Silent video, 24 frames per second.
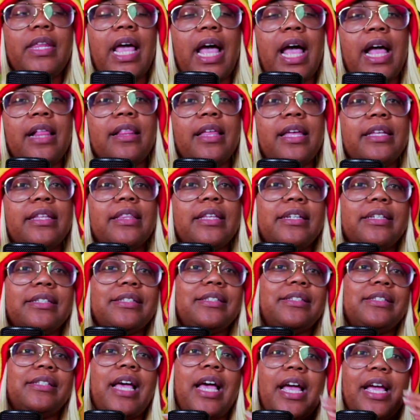I like
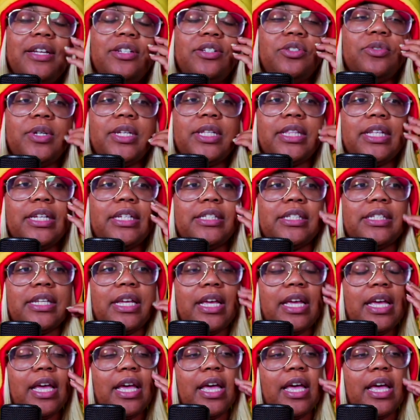this. I enjoyed this.